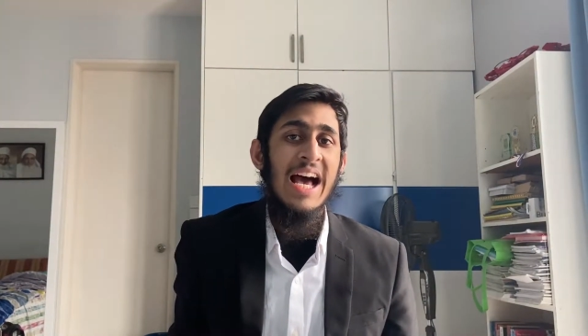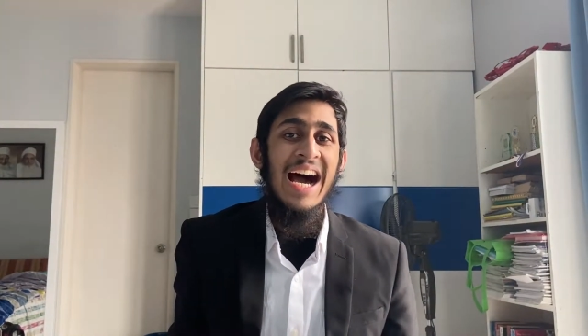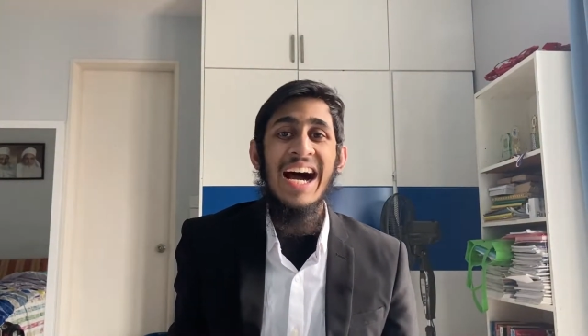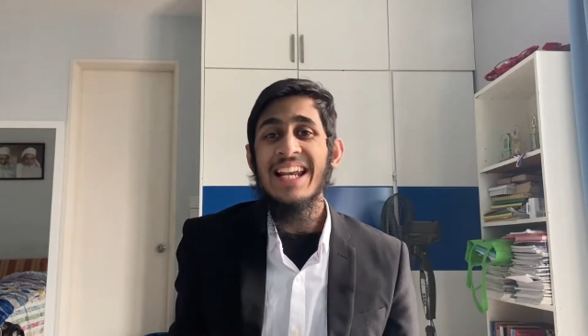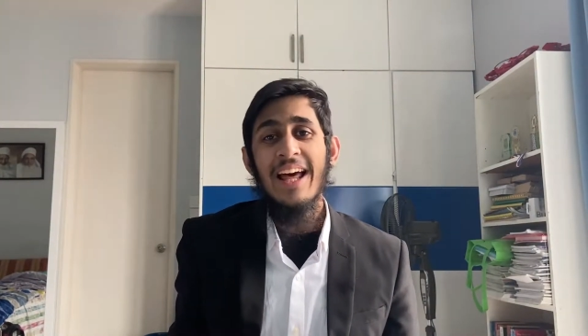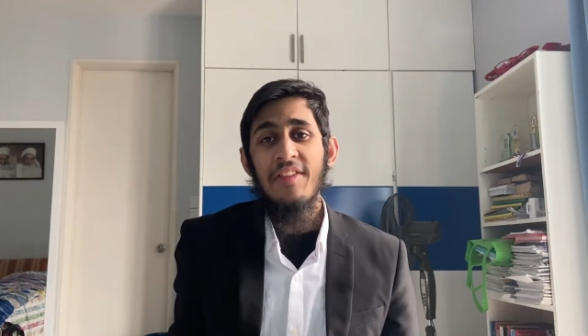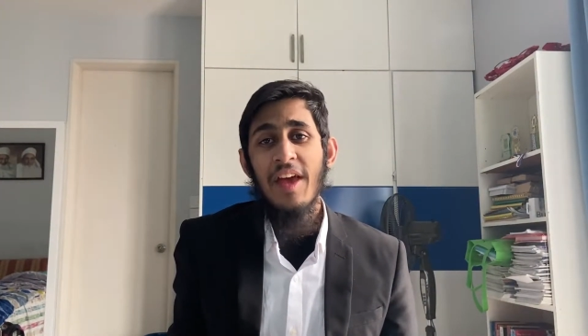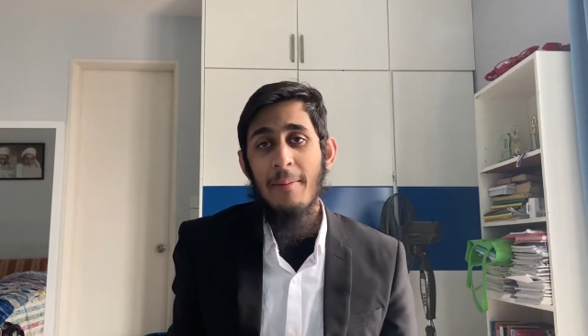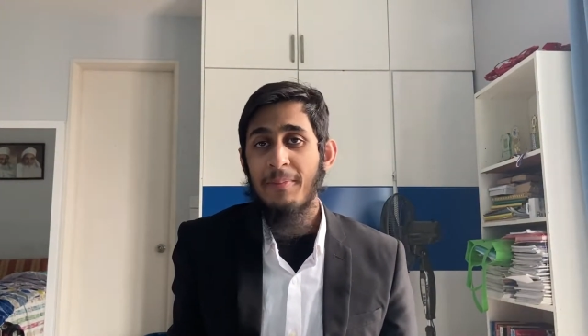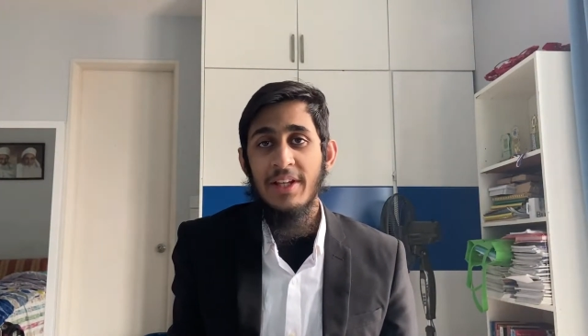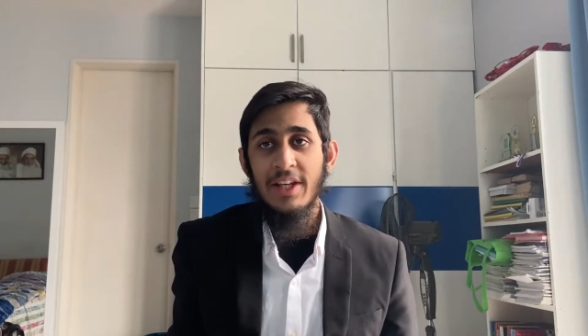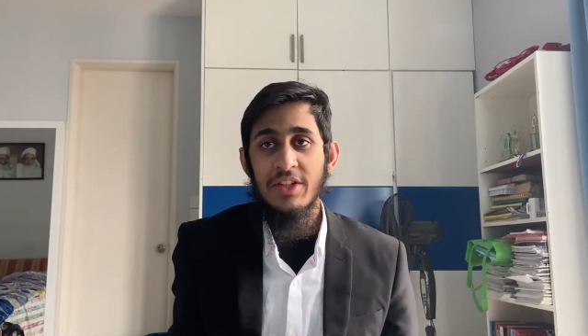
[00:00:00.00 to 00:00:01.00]
Another
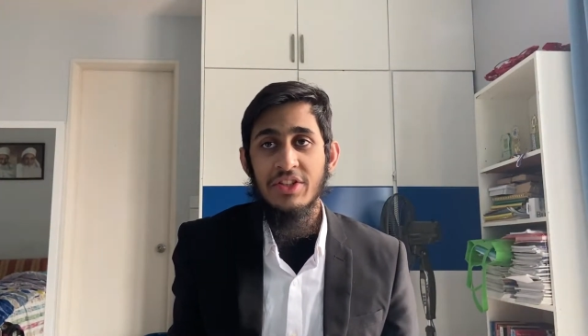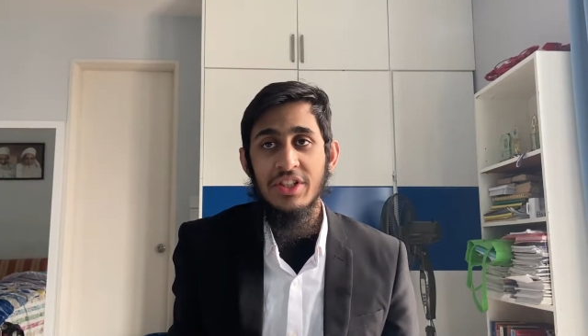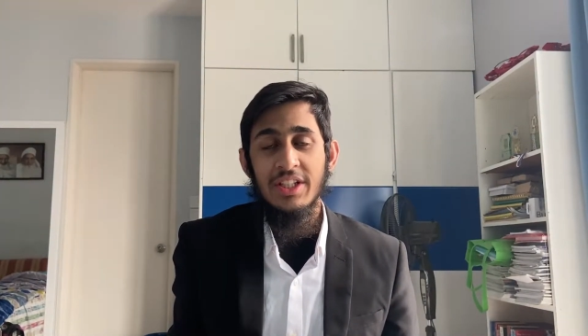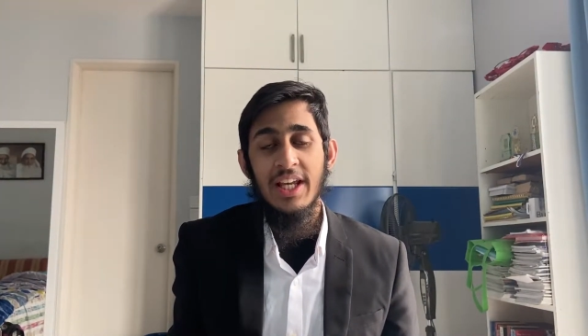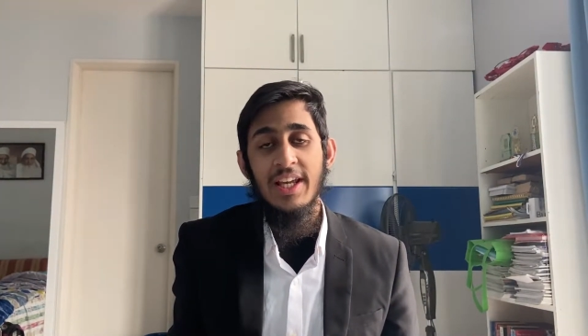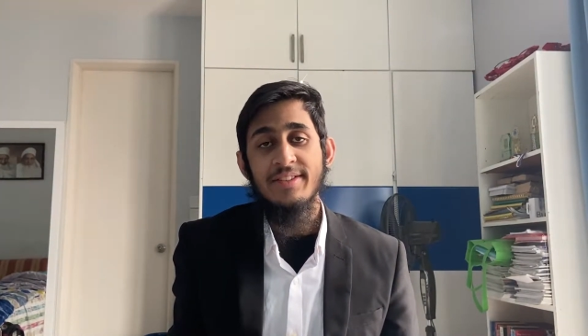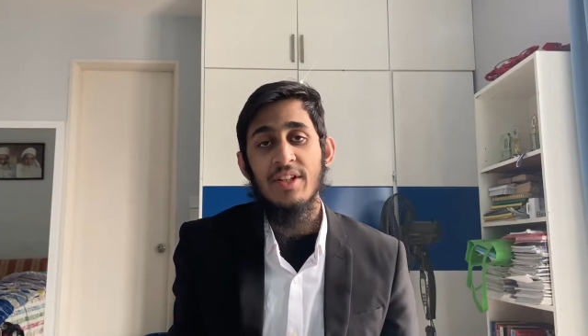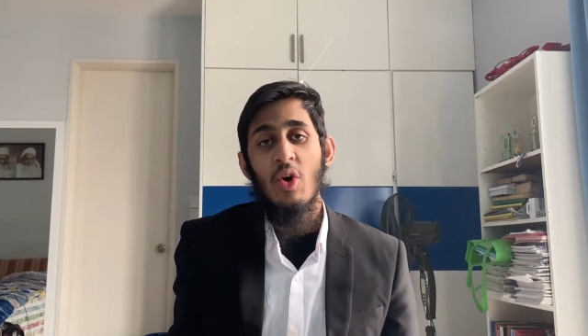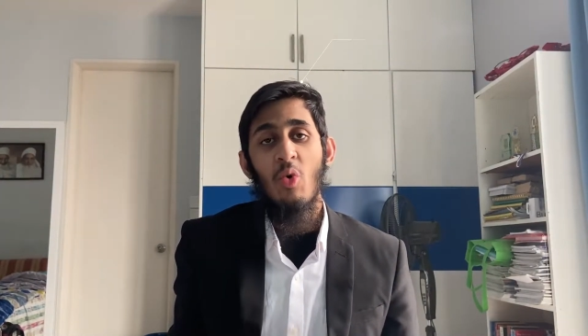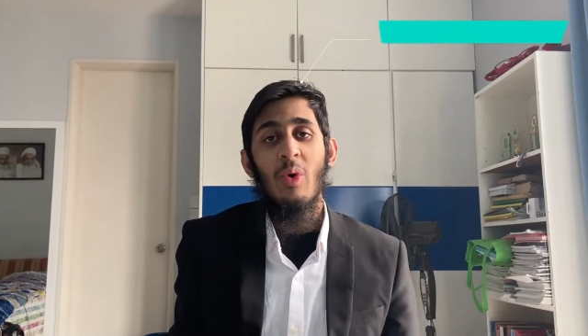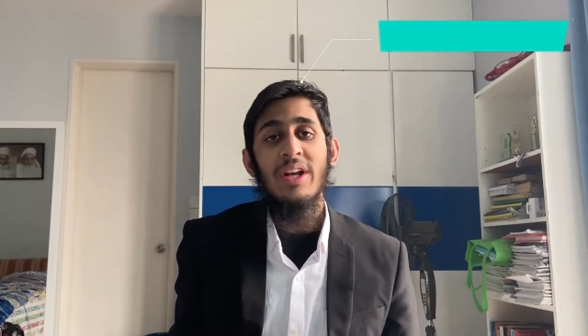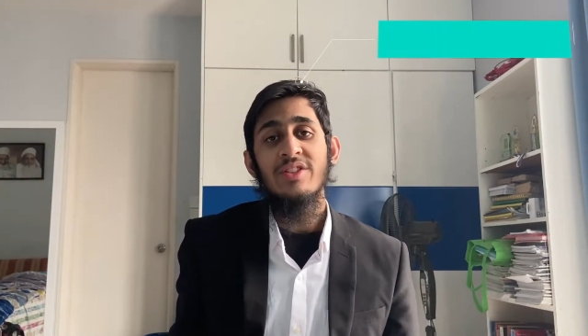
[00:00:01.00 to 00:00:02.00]
application is
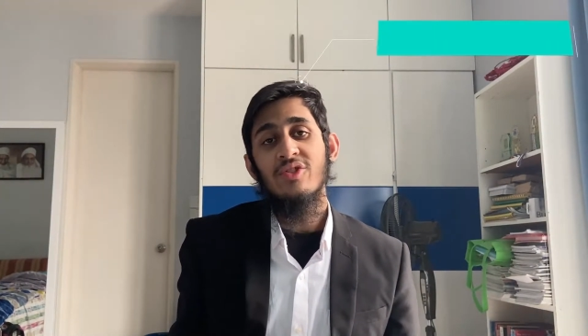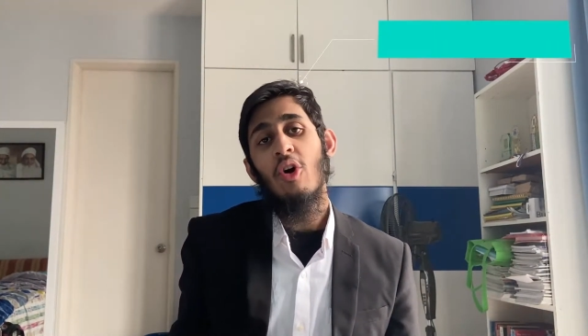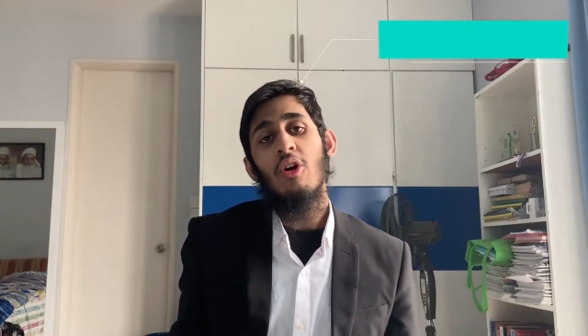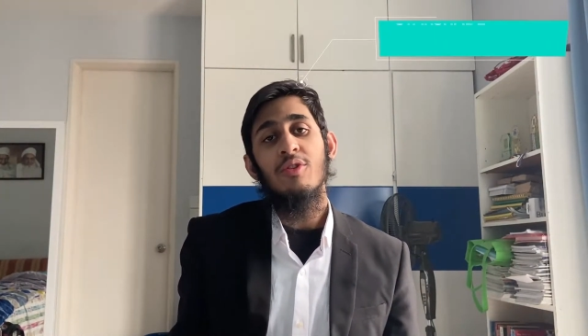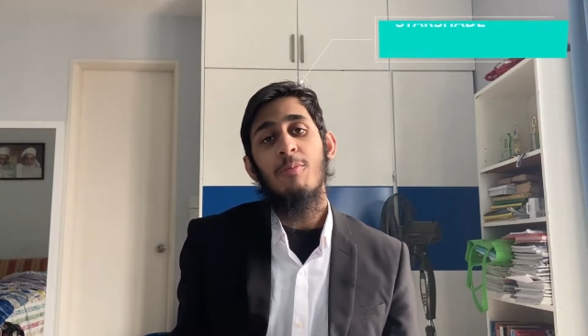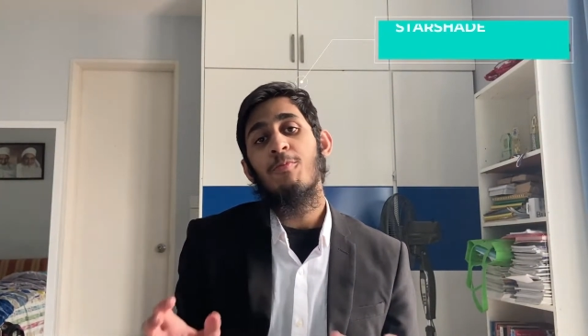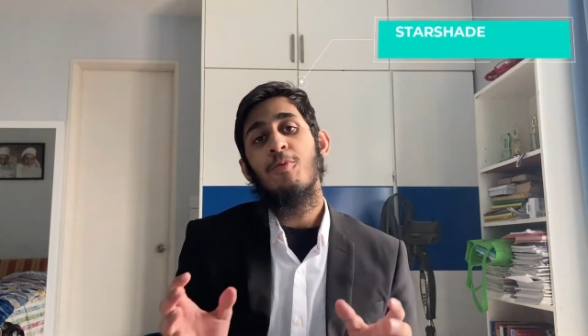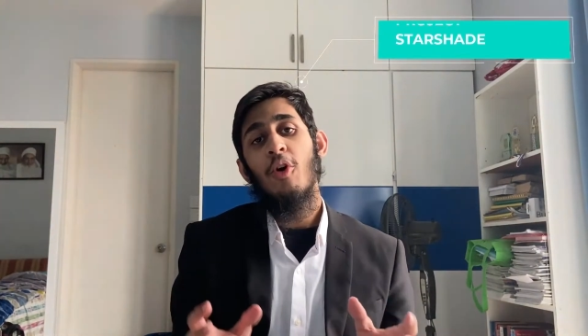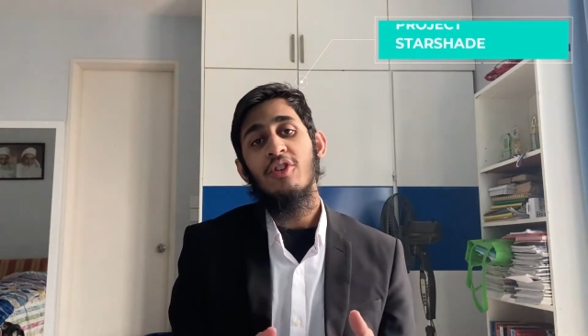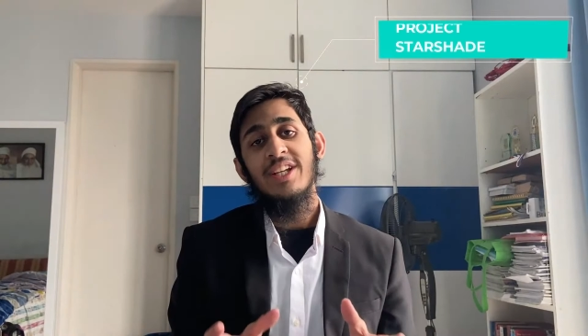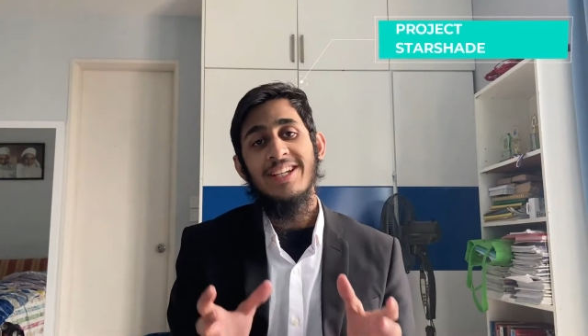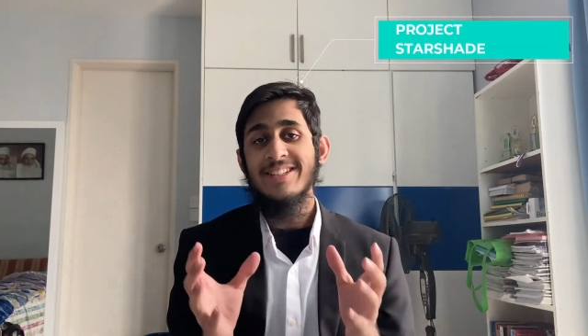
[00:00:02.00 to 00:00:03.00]
what is called
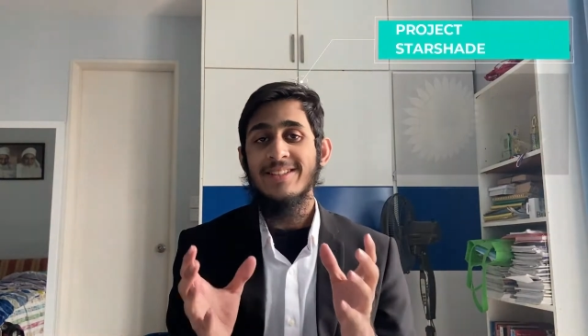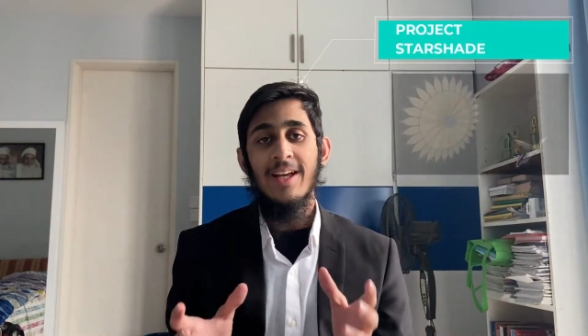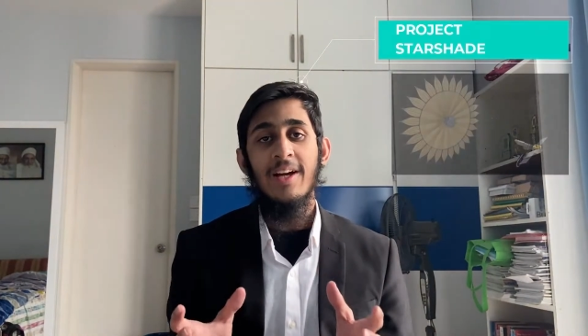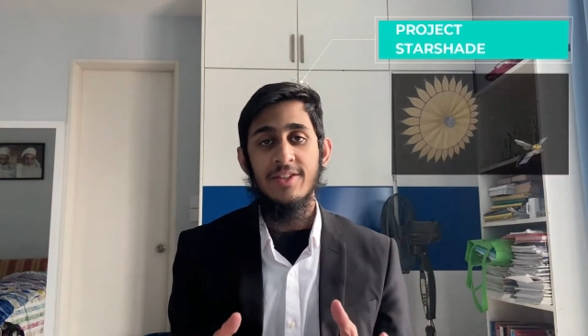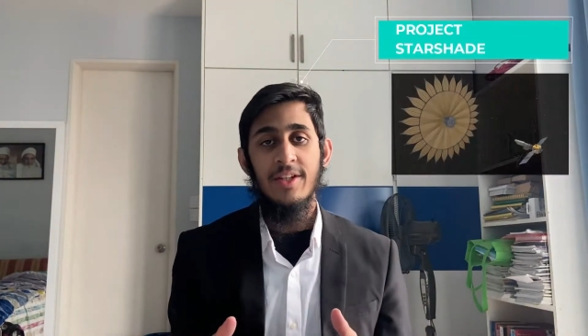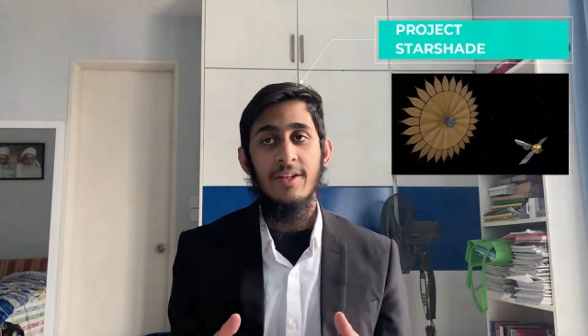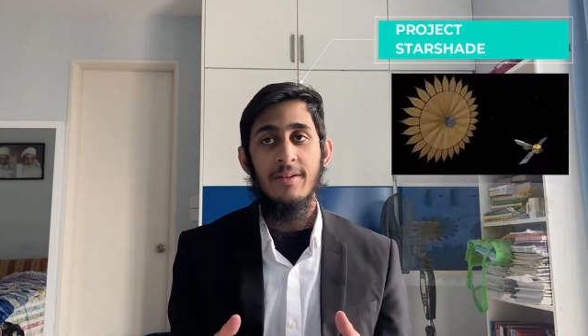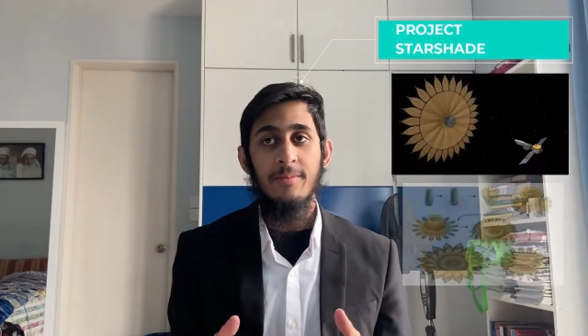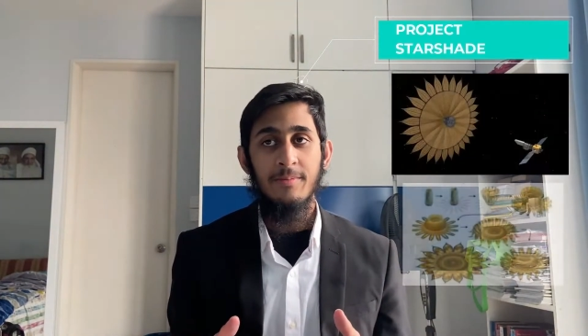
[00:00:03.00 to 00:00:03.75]
Project Starshade.